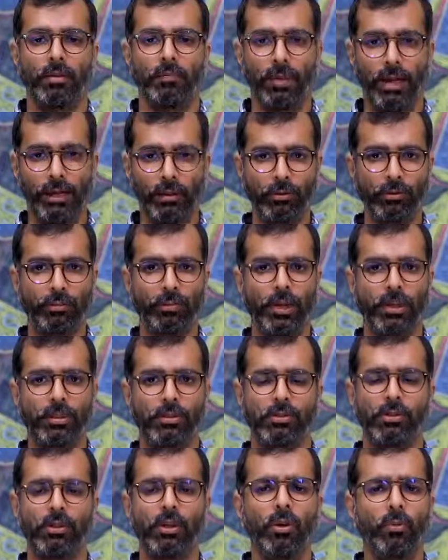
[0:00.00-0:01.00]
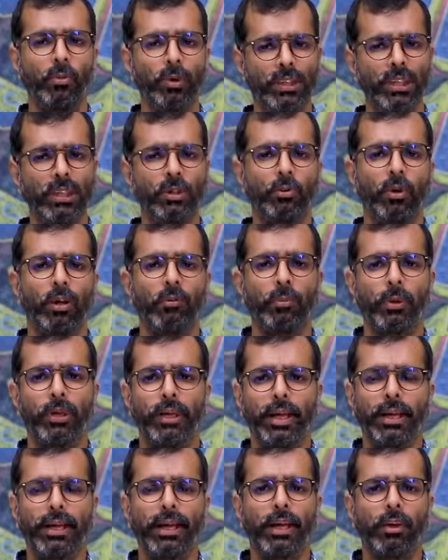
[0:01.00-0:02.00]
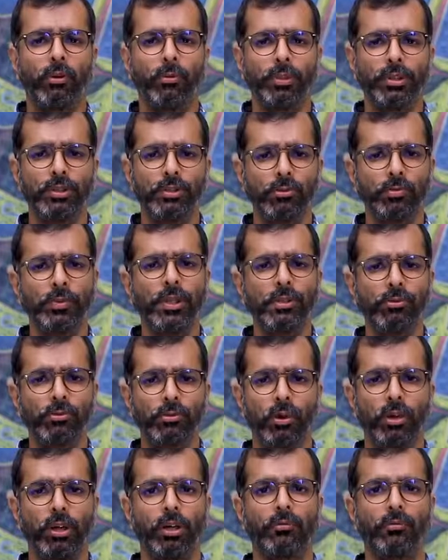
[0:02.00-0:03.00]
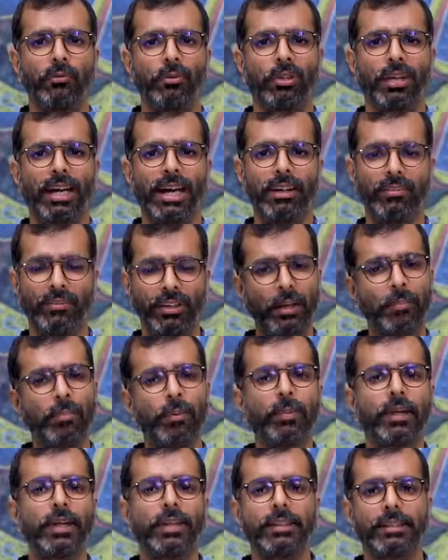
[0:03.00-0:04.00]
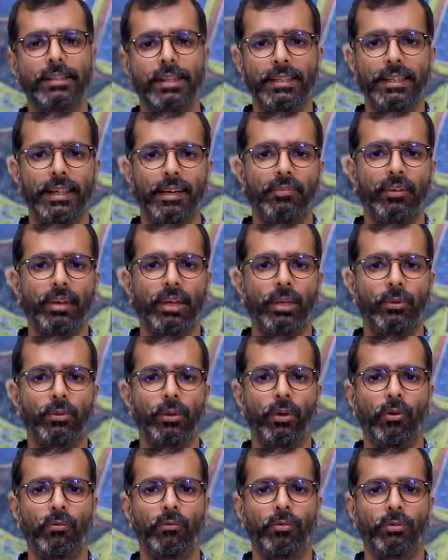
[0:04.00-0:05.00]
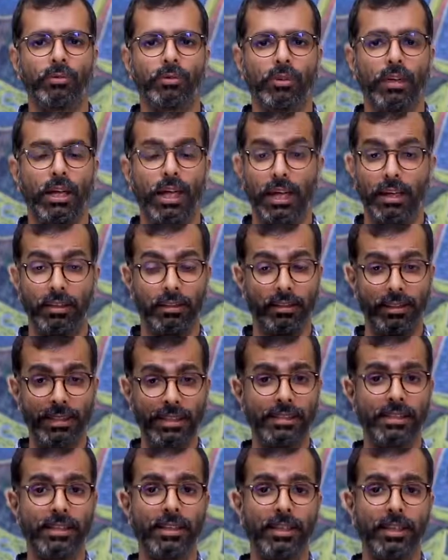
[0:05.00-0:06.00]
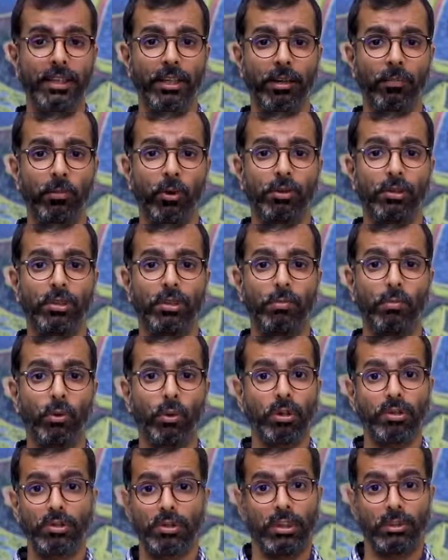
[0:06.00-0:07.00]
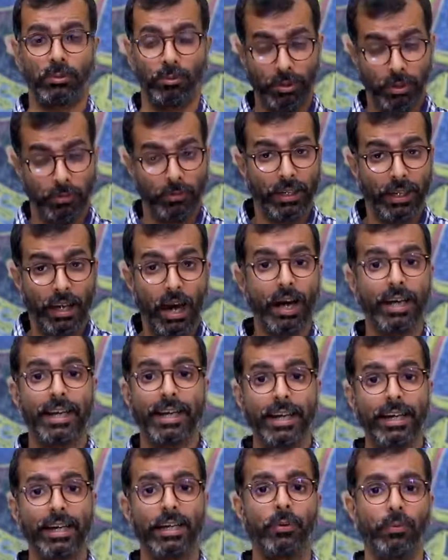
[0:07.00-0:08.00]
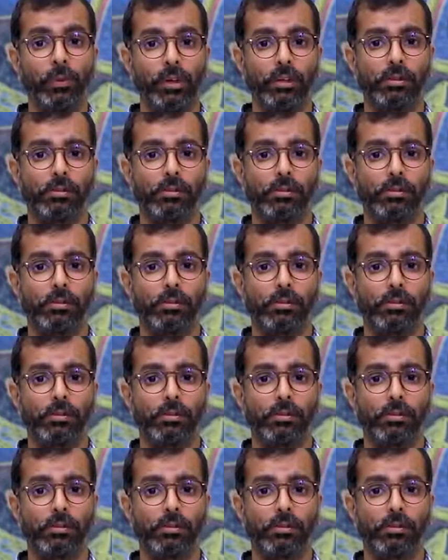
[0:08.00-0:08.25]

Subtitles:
Back to the price. We think 12.9 lakh rupees is pretty solid for the kind of capabilities that the Africa Twin offers. And the DCT gearbox is a bonus that you simply can't get anywhere